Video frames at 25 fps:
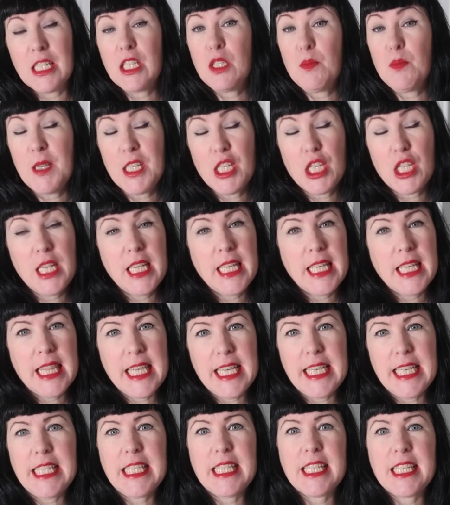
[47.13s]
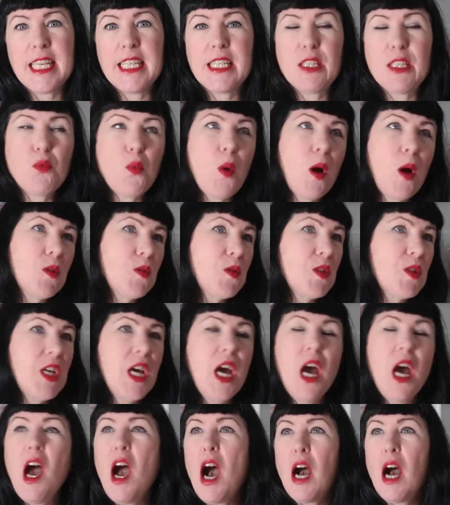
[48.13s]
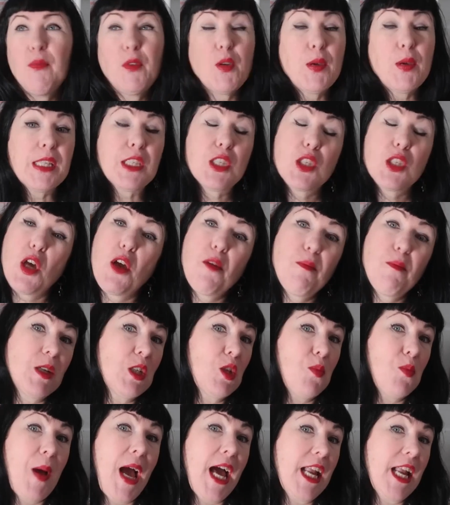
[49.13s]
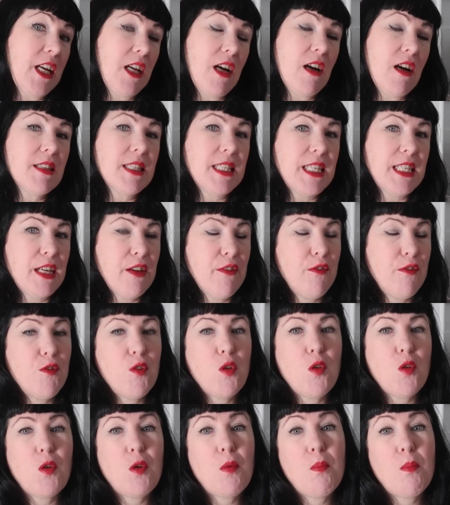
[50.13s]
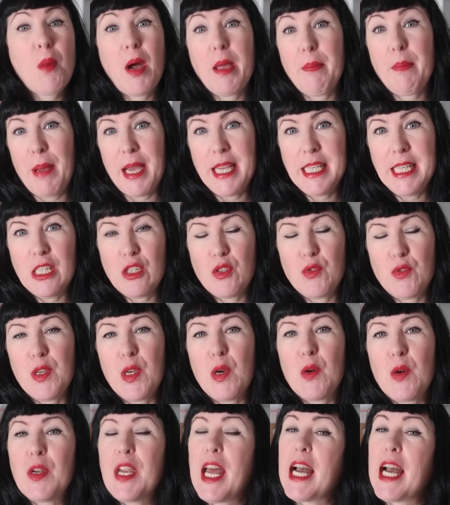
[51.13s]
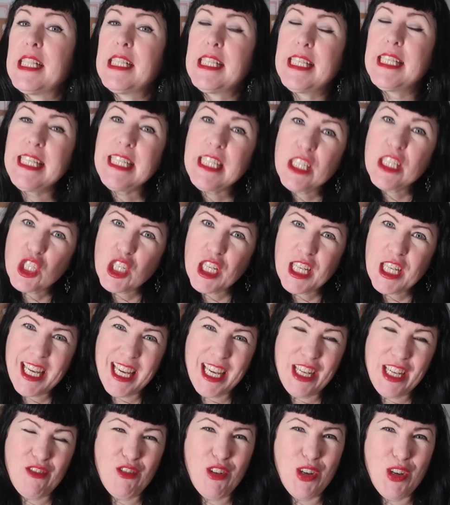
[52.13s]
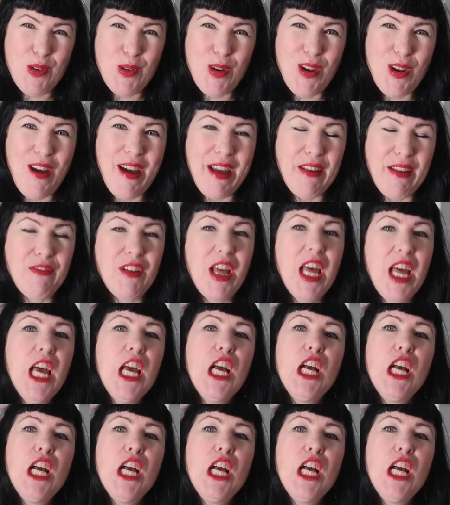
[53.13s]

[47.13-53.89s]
especially these days whilst I'm doing so much pattern cutting for my Patreon and teaching in real life.